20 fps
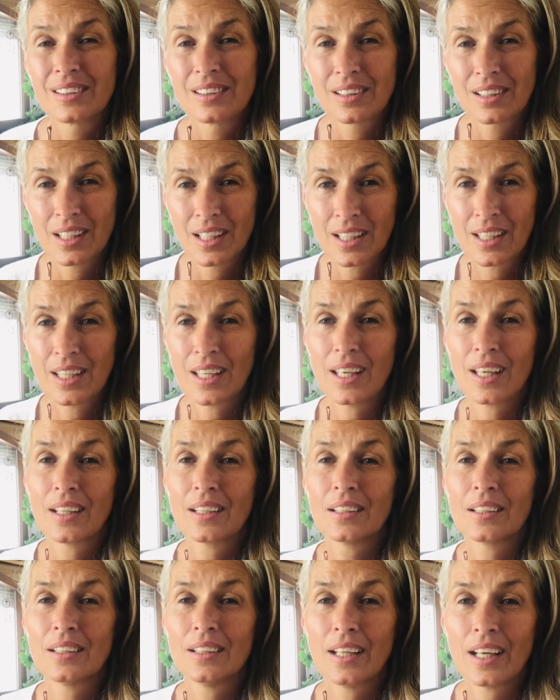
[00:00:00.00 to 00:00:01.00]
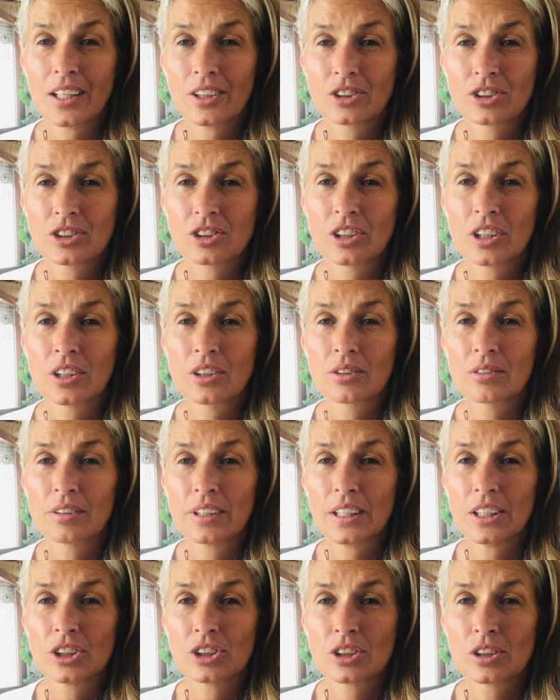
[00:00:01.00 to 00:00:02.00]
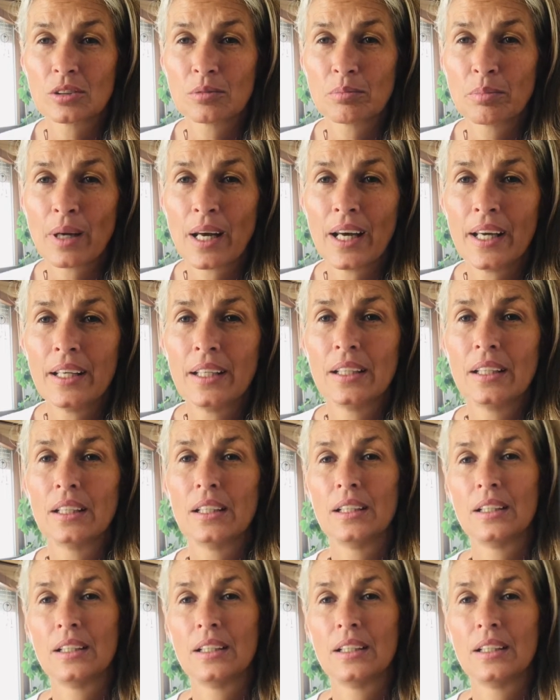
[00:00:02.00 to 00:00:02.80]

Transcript: again the next generation by